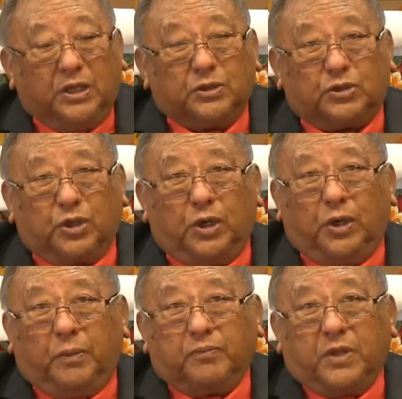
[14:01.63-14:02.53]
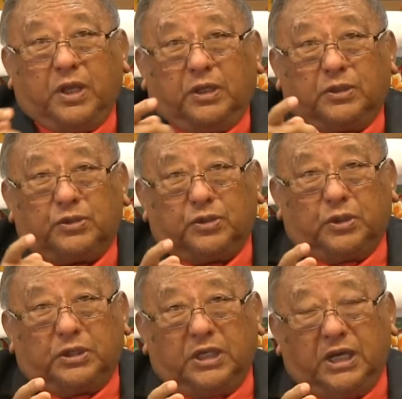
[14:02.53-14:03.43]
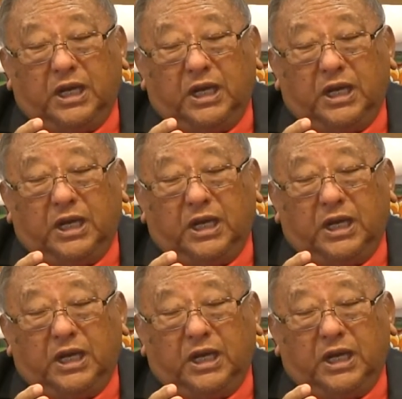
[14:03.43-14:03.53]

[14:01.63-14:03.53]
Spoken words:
So the